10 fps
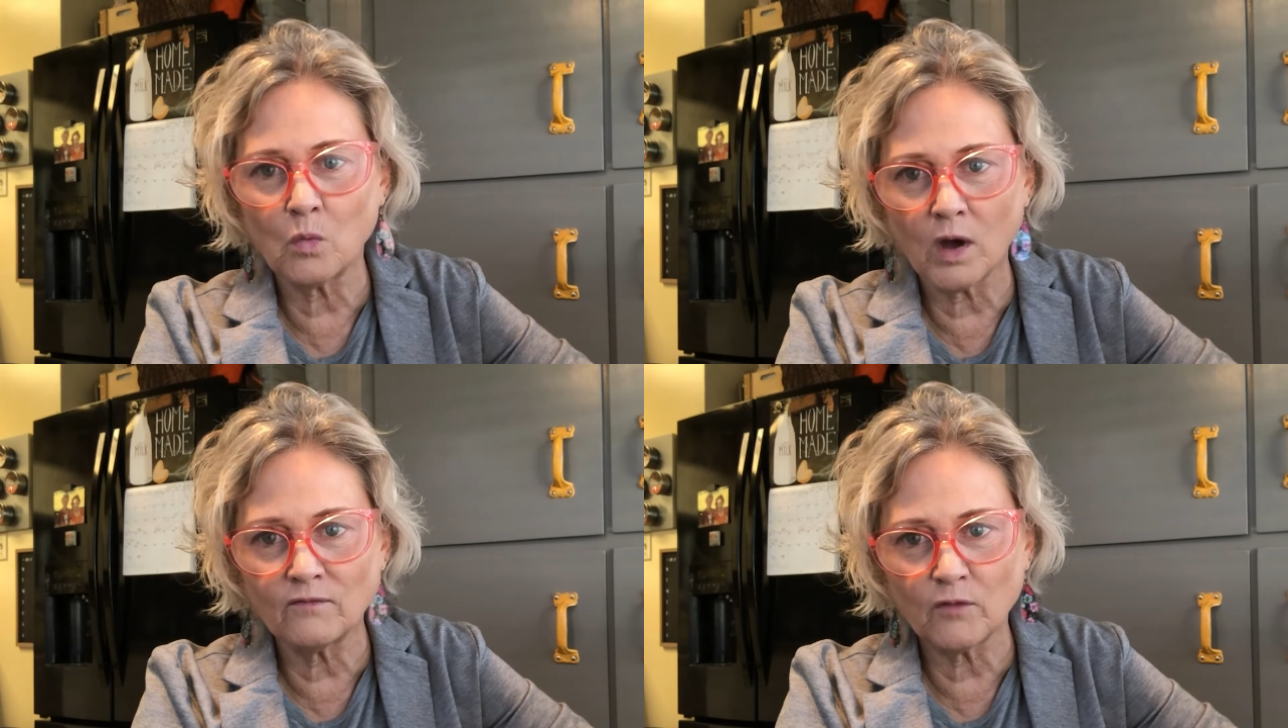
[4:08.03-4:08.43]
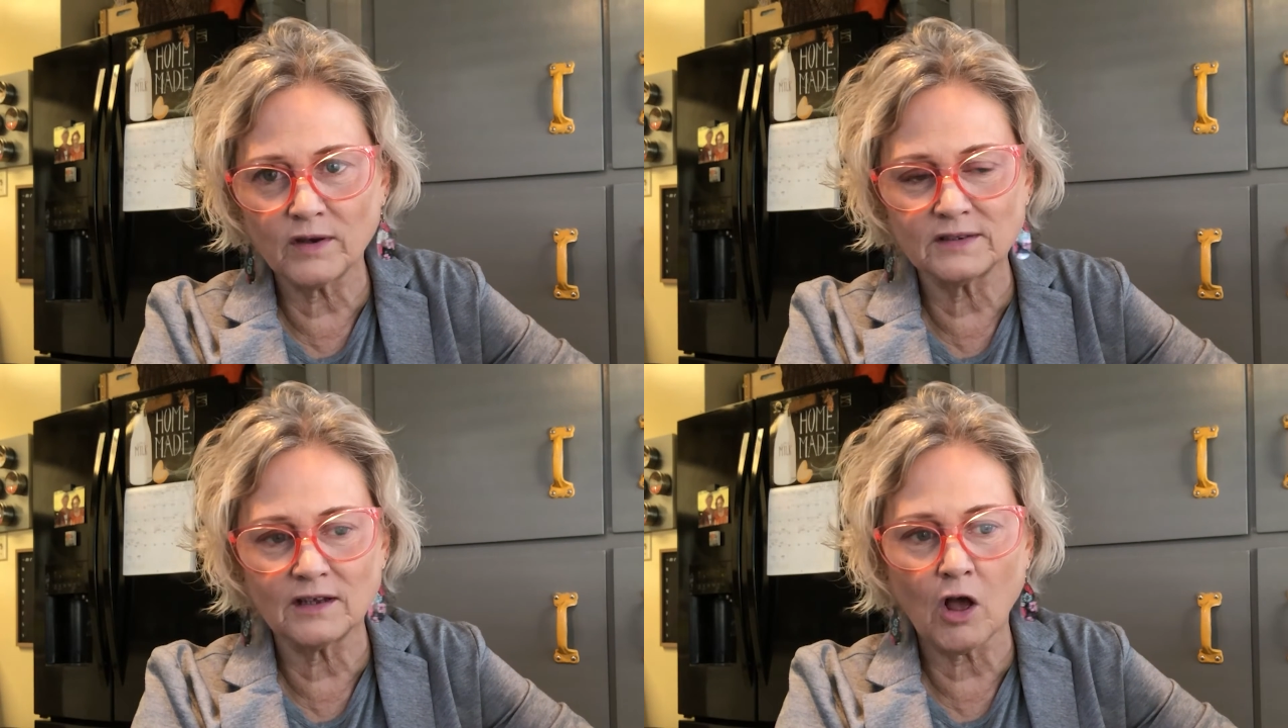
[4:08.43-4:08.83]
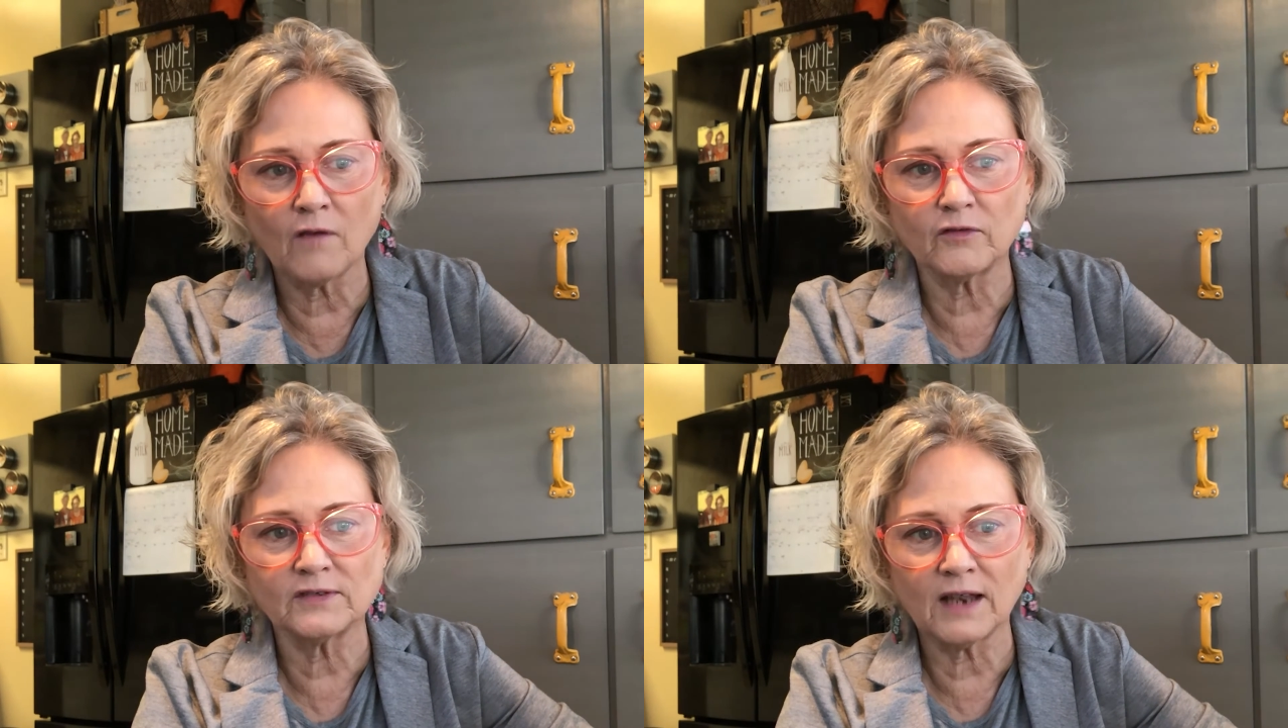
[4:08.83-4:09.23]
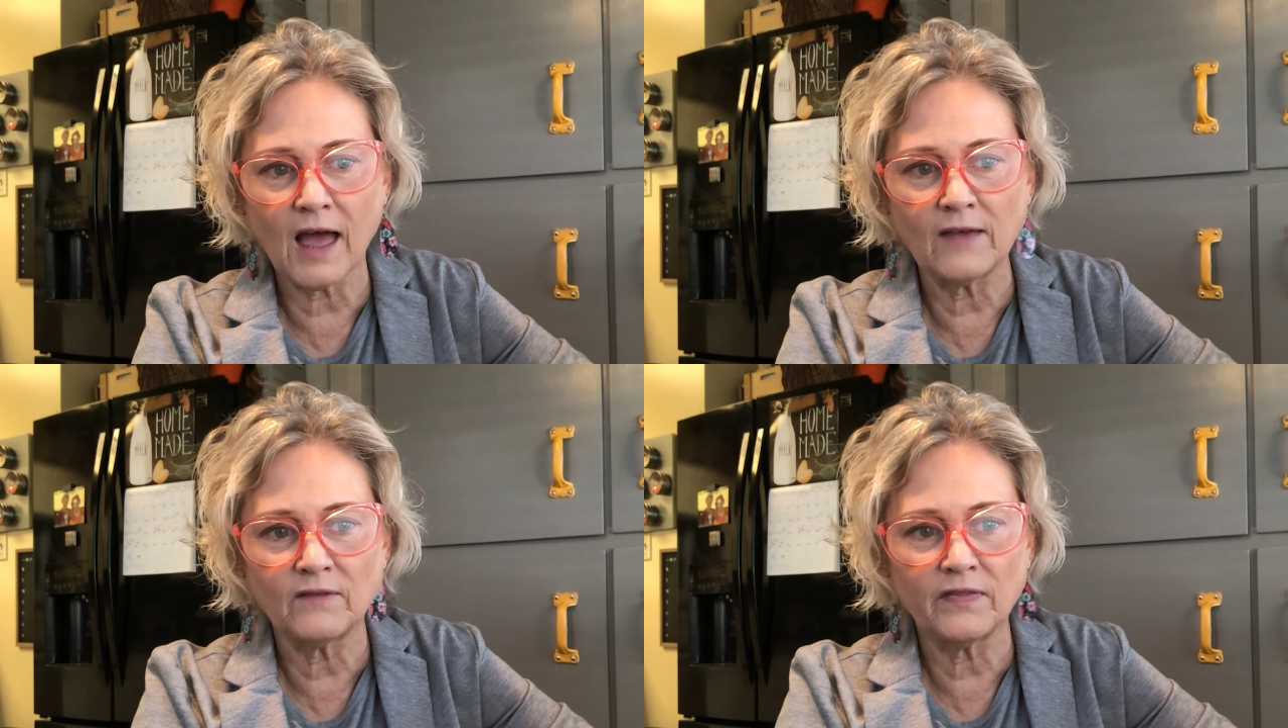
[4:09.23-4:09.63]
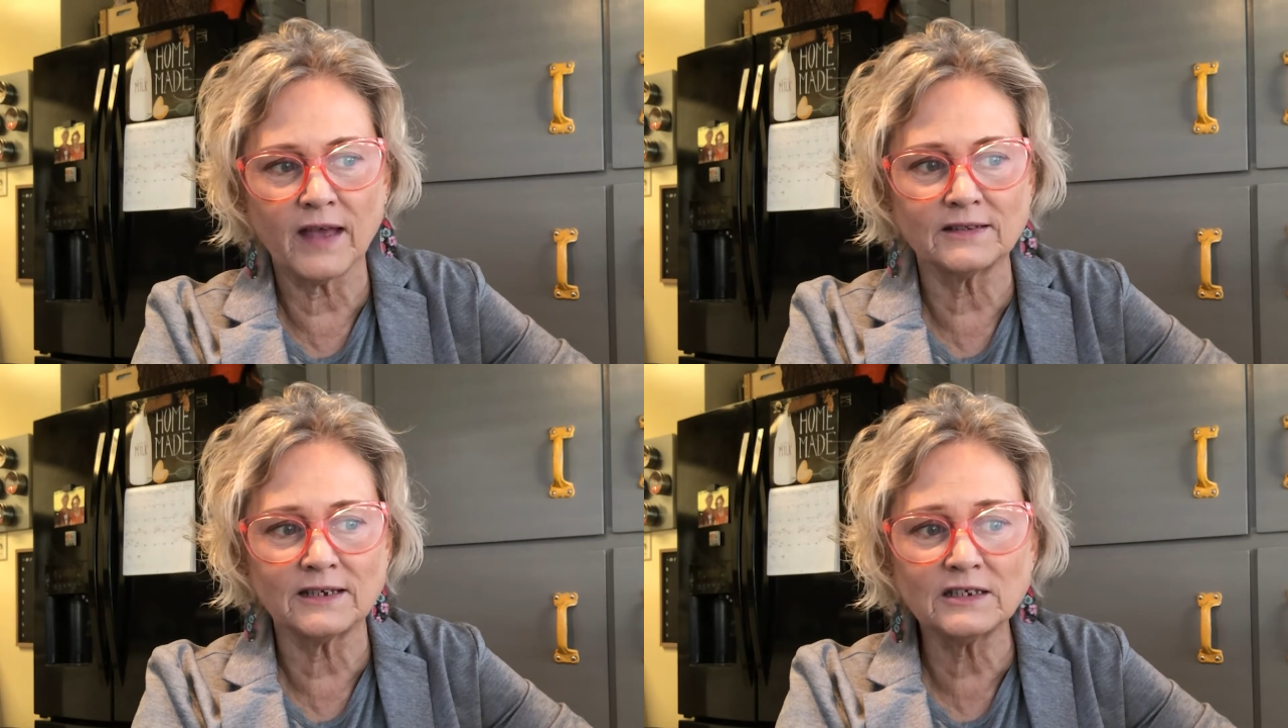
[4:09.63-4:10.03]
one voice that offers life, and
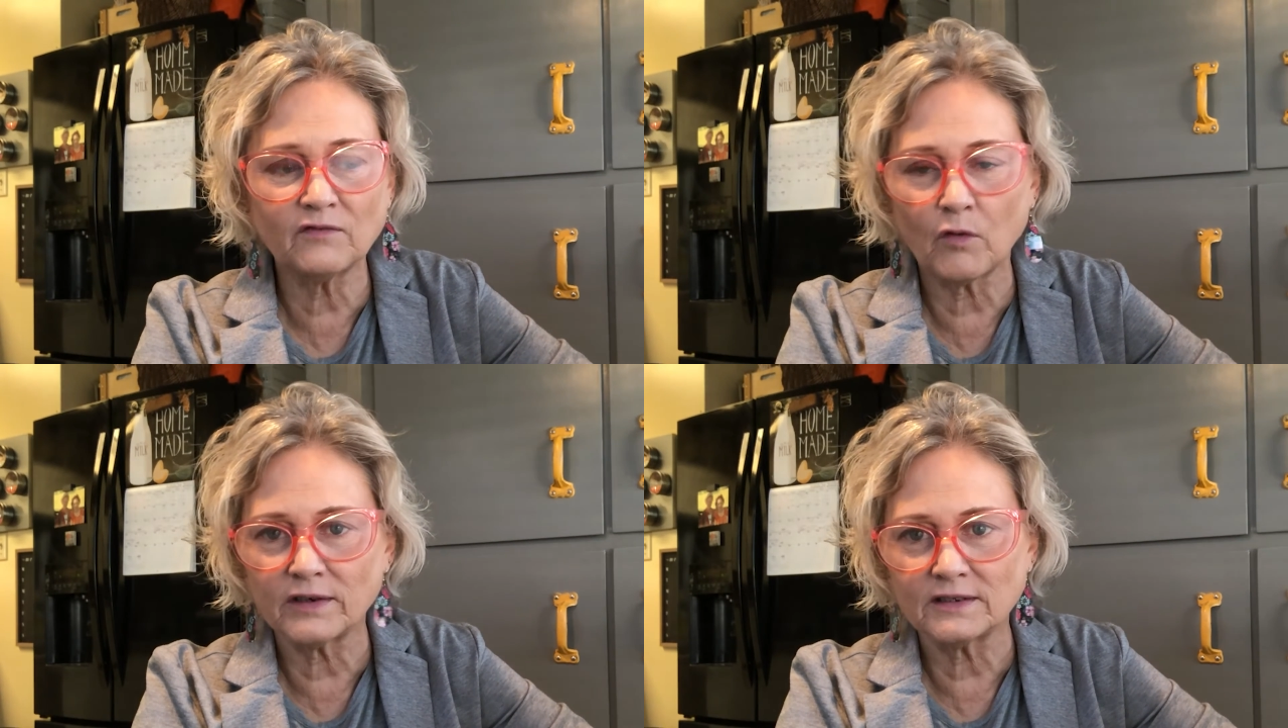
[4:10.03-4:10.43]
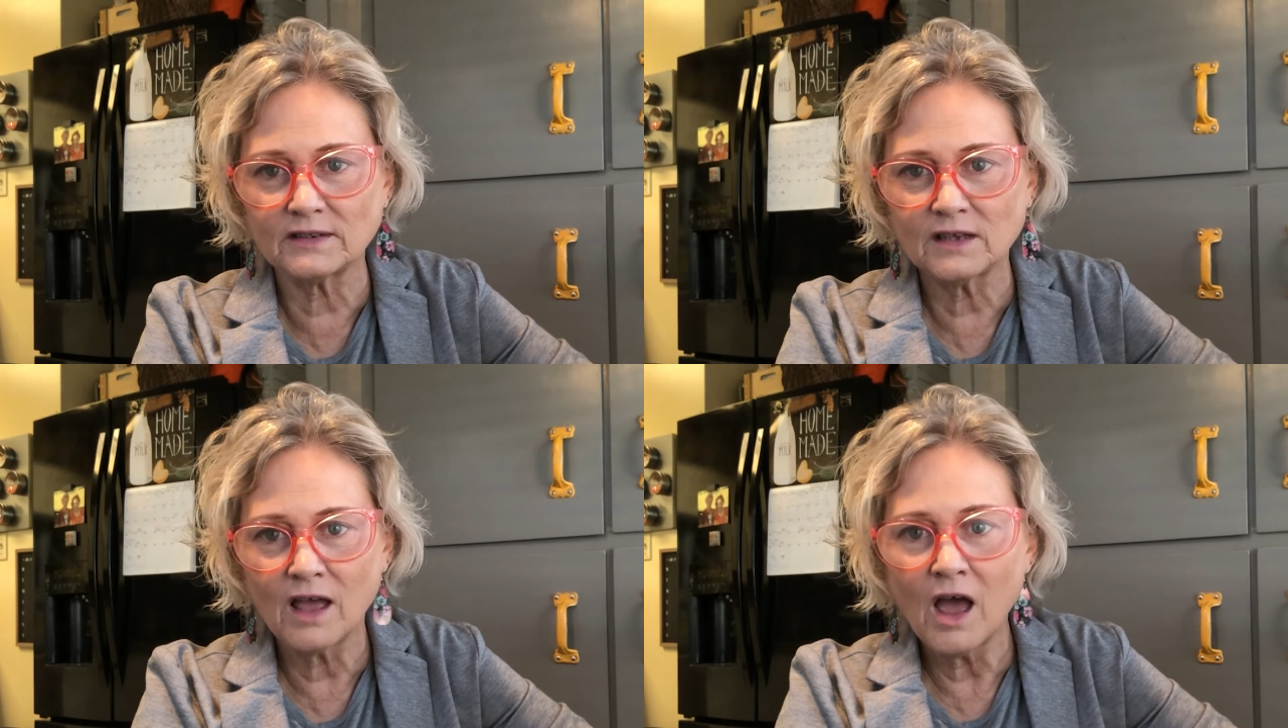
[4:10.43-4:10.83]
that's his voice.